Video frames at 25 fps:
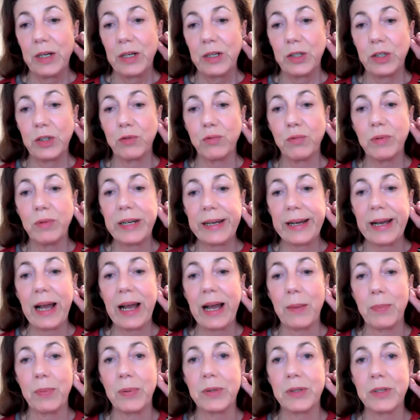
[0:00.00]
just
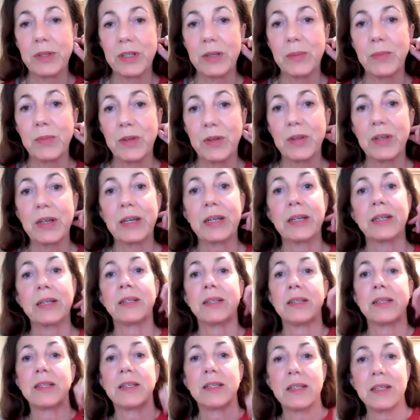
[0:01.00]
recap on some of the
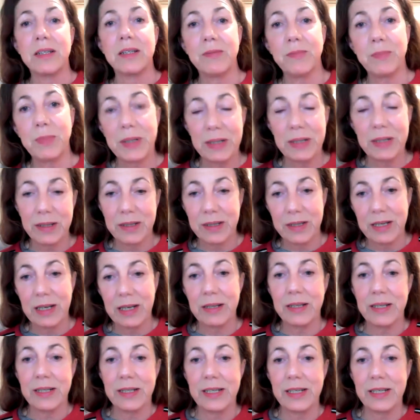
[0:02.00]
things that have been
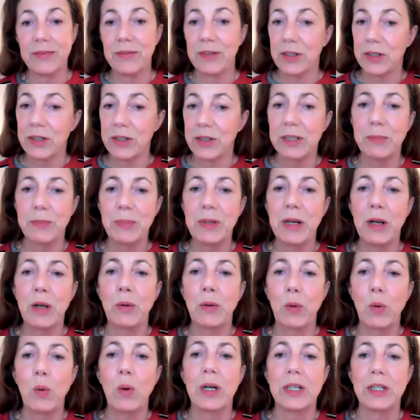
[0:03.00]
said this evening, because there's been
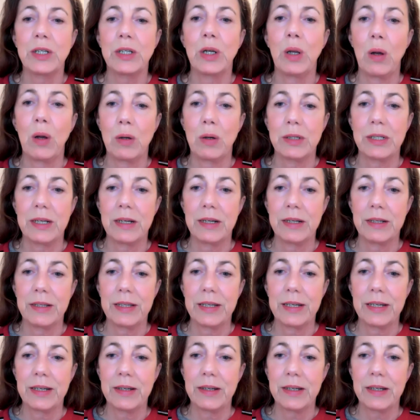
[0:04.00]
quite a lot, I
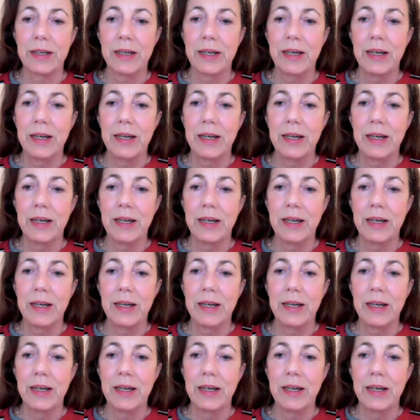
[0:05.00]
think,